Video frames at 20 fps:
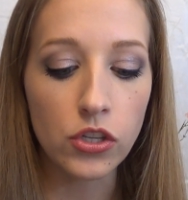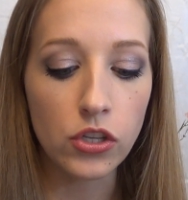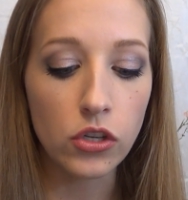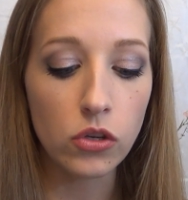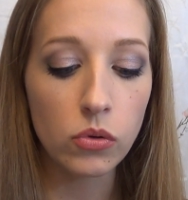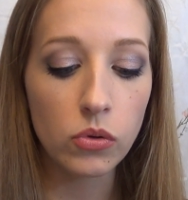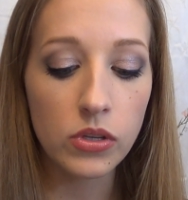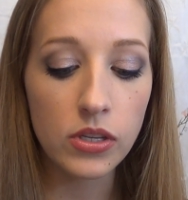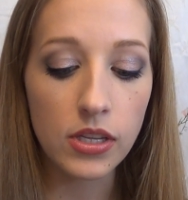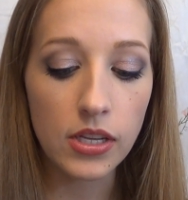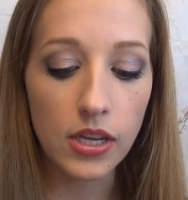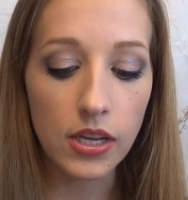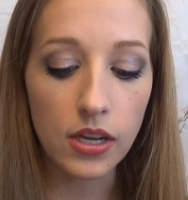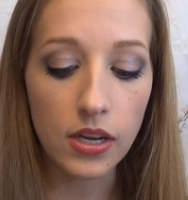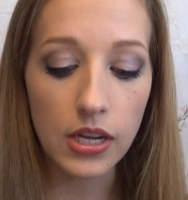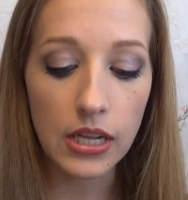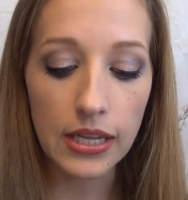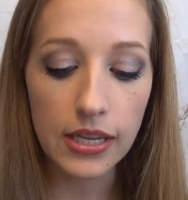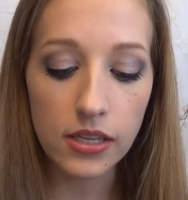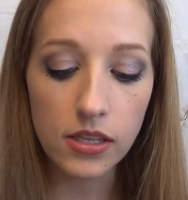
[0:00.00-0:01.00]
use the
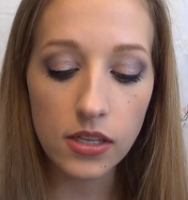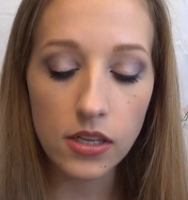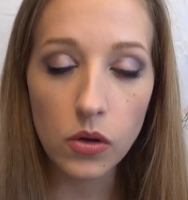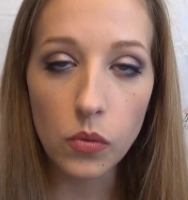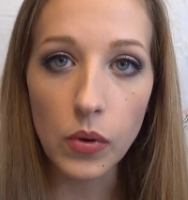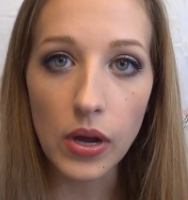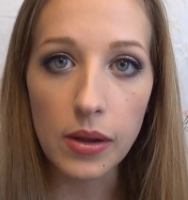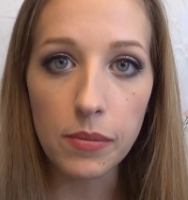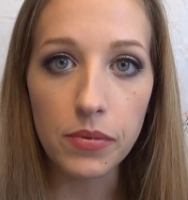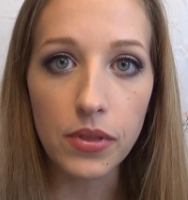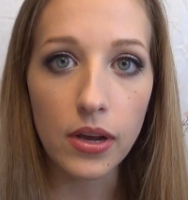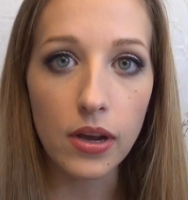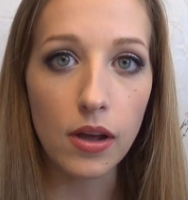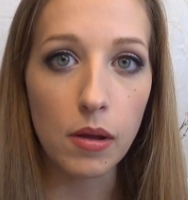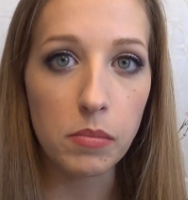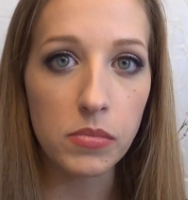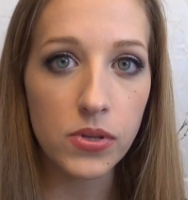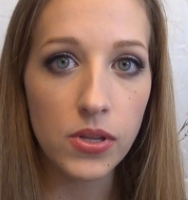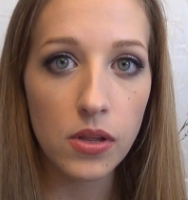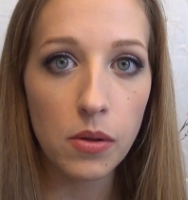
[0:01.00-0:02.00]
cleansing wipe that
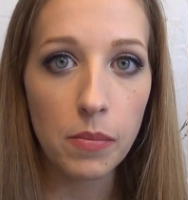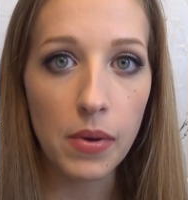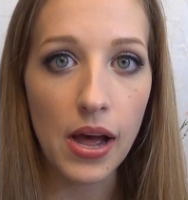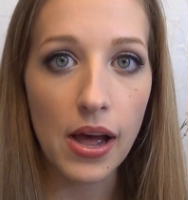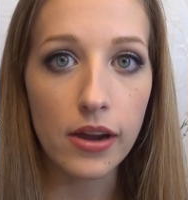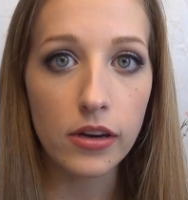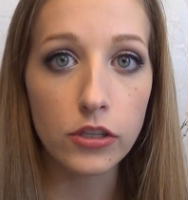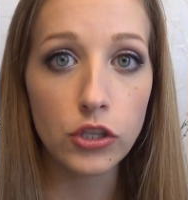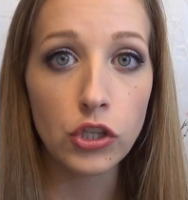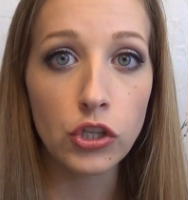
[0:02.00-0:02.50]
comes in the box